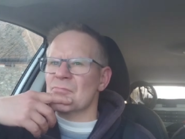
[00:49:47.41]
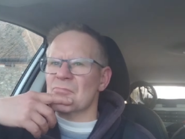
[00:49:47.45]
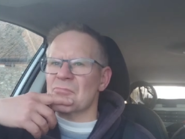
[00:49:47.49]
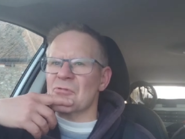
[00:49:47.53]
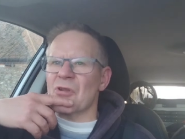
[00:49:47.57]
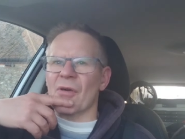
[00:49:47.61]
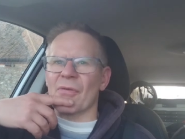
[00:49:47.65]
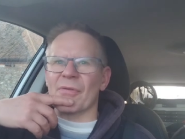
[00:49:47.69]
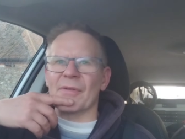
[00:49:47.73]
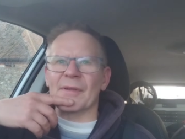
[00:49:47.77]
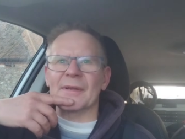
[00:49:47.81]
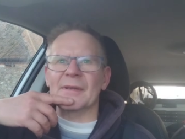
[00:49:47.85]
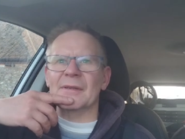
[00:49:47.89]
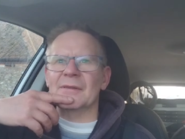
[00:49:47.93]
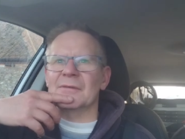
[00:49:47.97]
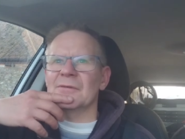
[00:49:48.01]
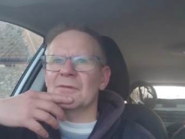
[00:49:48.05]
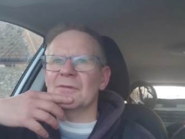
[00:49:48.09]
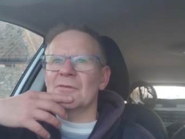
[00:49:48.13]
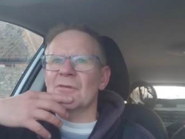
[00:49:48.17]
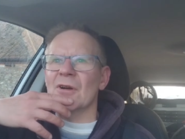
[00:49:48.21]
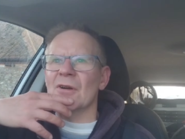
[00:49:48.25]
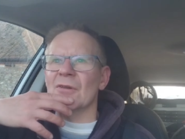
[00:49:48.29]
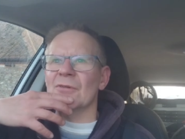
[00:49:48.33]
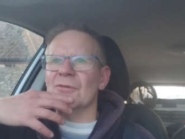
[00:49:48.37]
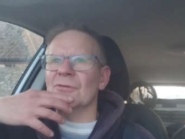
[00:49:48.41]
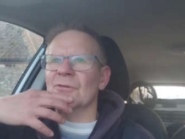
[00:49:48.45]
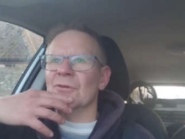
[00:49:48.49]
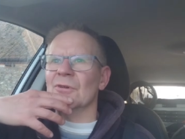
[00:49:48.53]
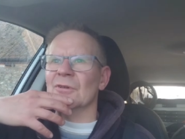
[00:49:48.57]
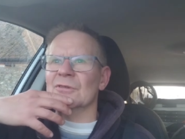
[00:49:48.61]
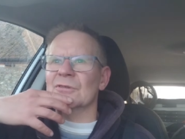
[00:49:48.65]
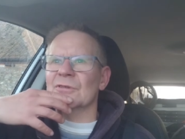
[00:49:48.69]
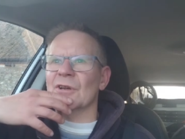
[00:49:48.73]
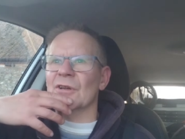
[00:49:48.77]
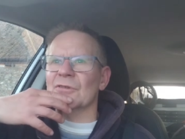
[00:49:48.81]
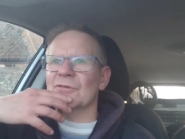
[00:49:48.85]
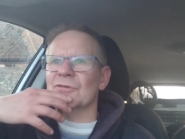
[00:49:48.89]
Nothing, not
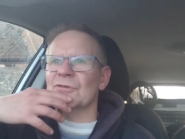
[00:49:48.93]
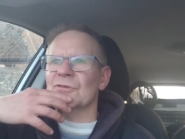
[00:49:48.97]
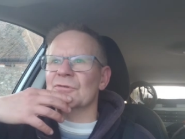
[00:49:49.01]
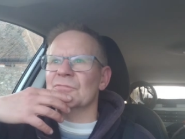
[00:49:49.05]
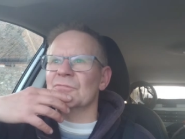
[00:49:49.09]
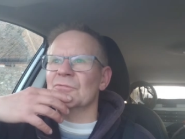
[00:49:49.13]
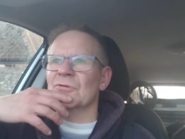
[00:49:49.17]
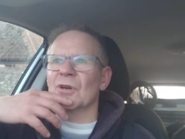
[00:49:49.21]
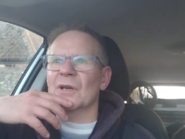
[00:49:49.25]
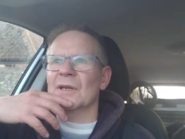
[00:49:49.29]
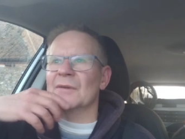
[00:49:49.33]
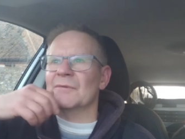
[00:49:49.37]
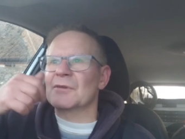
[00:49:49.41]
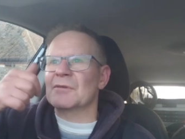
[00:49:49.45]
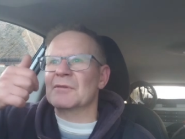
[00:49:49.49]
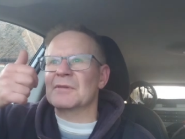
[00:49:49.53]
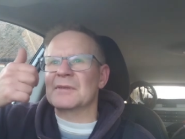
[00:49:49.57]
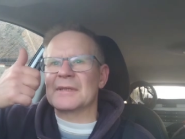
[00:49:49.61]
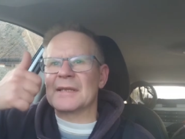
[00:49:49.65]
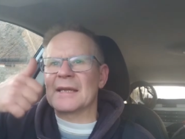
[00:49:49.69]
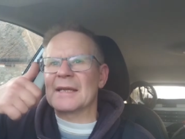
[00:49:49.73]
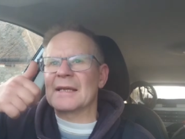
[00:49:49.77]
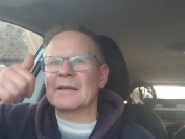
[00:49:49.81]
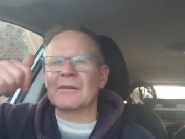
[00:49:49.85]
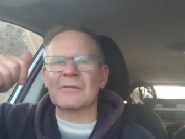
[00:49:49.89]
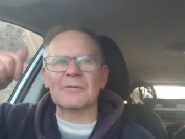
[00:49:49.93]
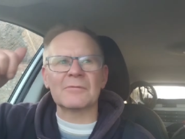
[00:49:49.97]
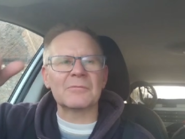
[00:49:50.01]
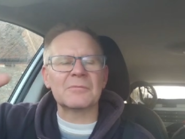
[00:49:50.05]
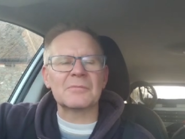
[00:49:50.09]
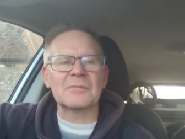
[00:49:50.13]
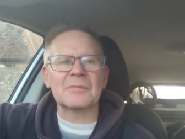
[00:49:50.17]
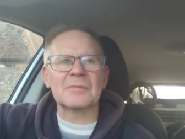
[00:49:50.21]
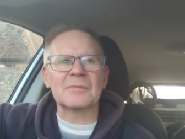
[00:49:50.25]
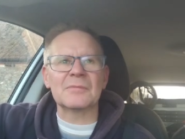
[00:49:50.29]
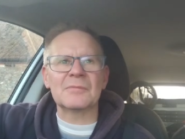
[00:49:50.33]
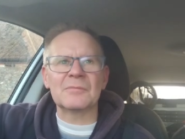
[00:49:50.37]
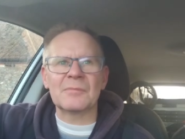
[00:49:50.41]
a touch, not even a dink
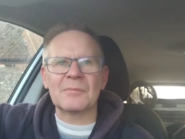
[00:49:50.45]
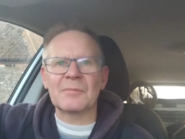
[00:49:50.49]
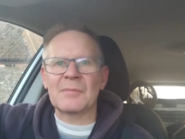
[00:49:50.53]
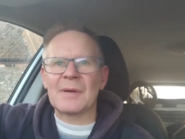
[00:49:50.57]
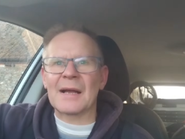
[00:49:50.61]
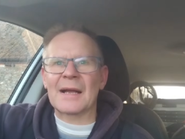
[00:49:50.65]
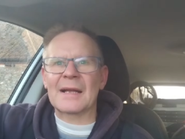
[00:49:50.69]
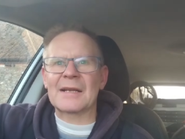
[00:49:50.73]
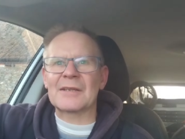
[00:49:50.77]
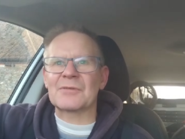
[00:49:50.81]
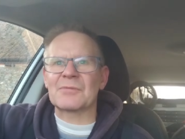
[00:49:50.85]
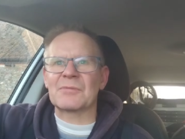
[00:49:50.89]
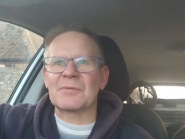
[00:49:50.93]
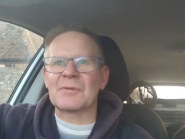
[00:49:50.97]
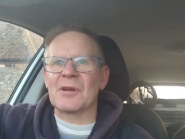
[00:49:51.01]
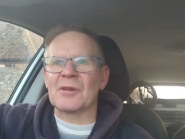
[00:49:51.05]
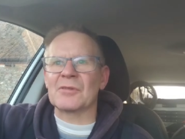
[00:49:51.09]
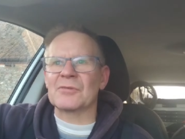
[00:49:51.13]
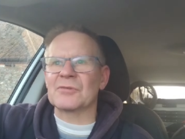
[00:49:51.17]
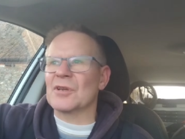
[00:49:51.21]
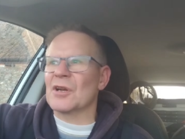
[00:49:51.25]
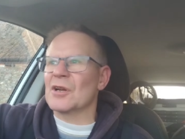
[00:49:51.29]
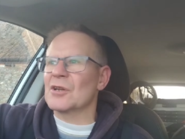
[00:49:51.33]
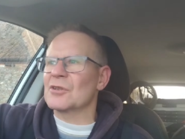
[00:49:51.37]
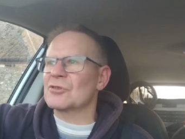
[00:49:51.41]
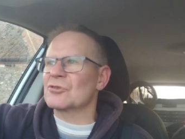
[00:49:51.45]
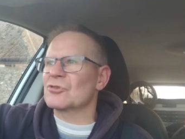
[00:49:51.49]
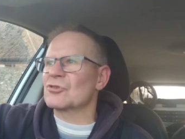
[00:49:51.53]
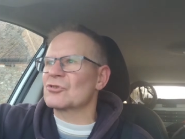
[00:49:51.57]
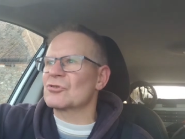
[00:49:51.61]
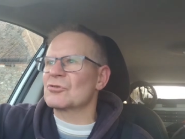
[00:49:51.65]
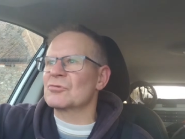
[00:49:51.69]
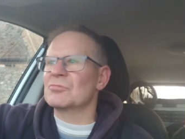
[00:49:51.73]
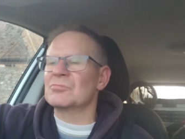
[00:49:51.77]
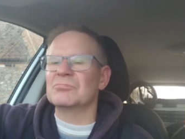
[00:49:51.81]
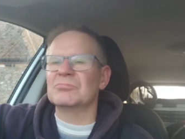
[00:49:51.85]
on maggots were untouched.